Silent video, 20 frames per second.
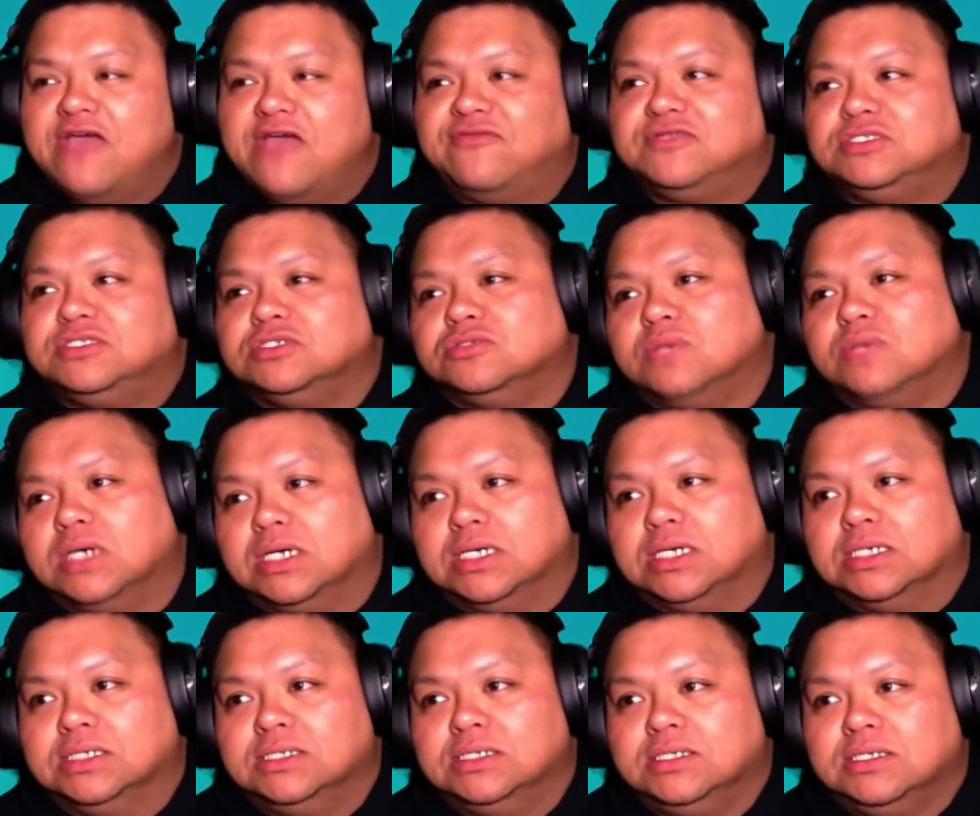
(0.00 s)

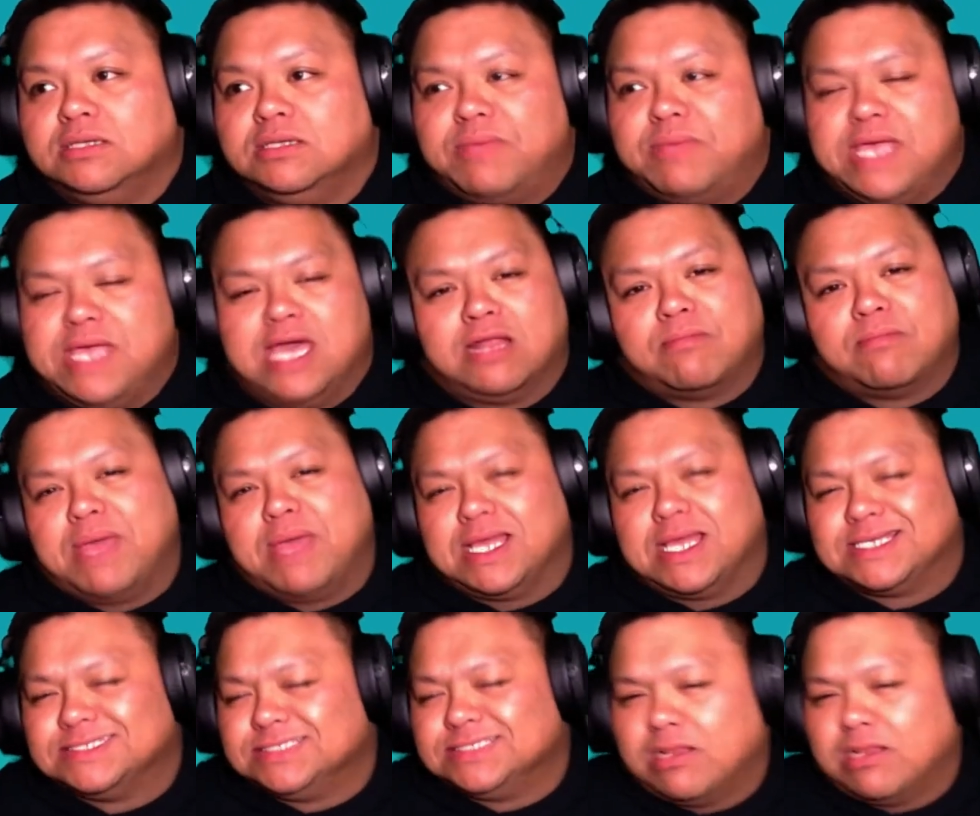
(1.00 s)
to pay out a bet,
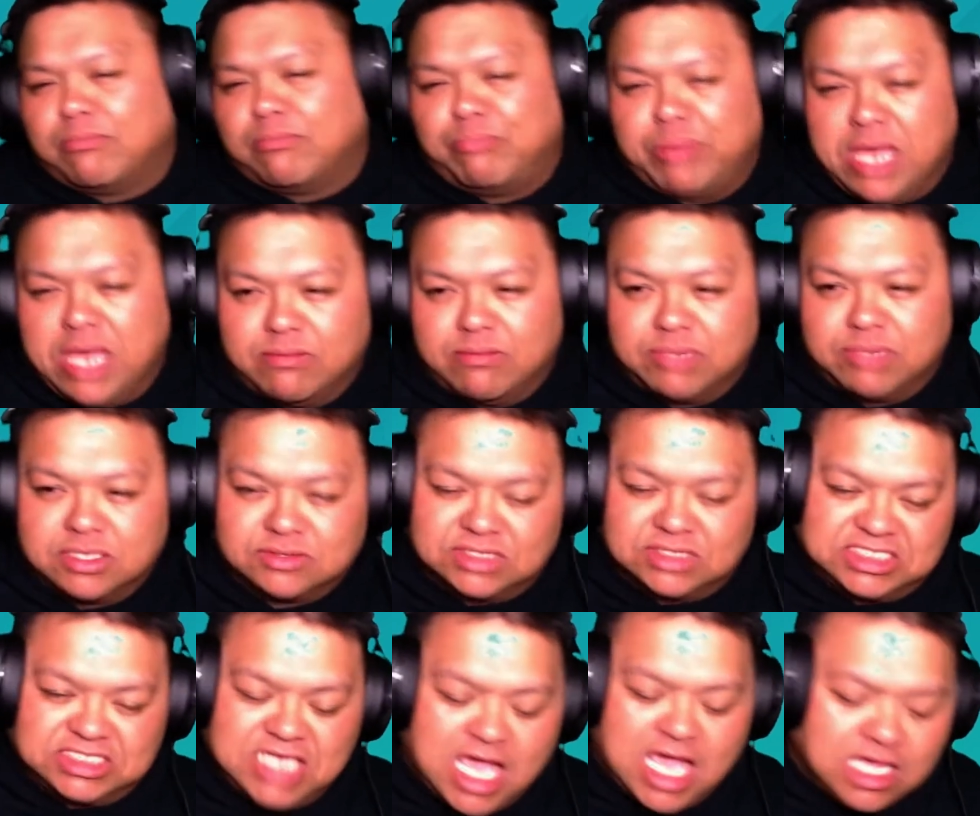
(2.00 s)
because it's not a bet, but it was
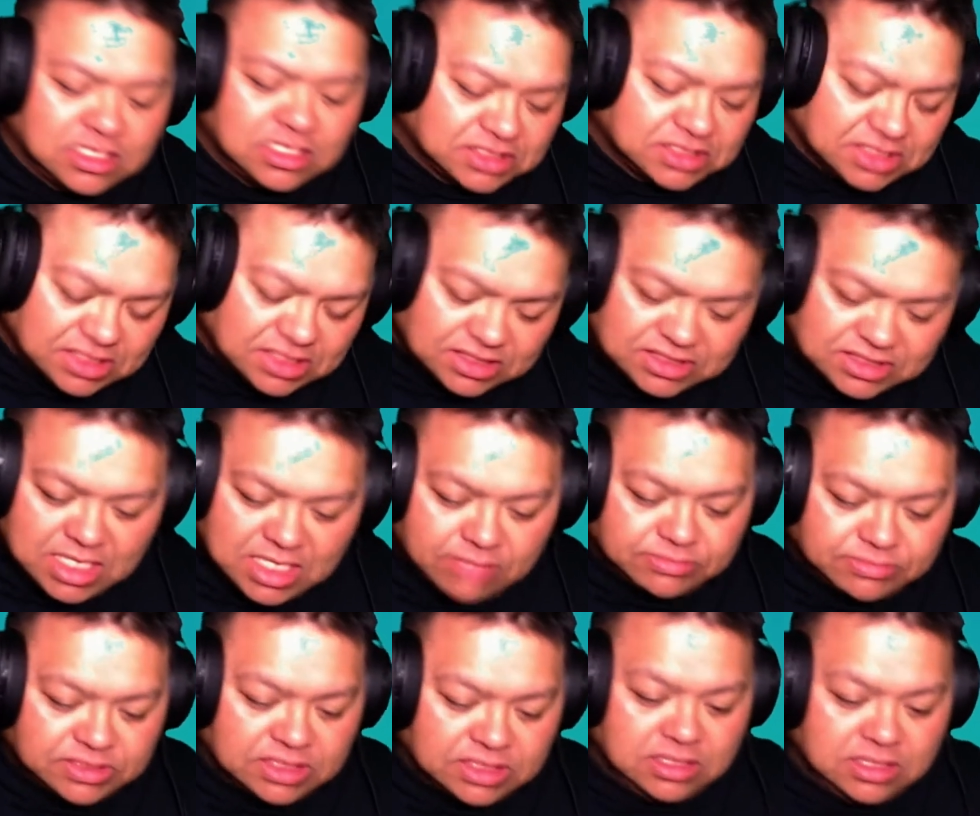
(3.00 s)
a challenge that's
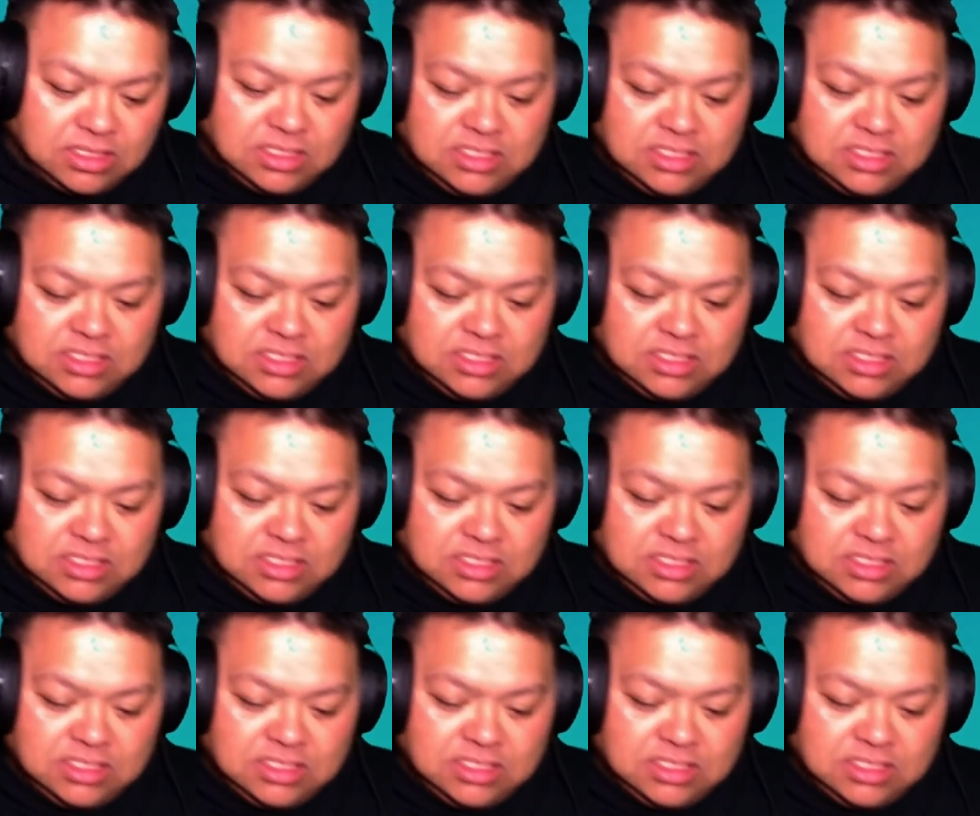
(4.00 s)
accepted.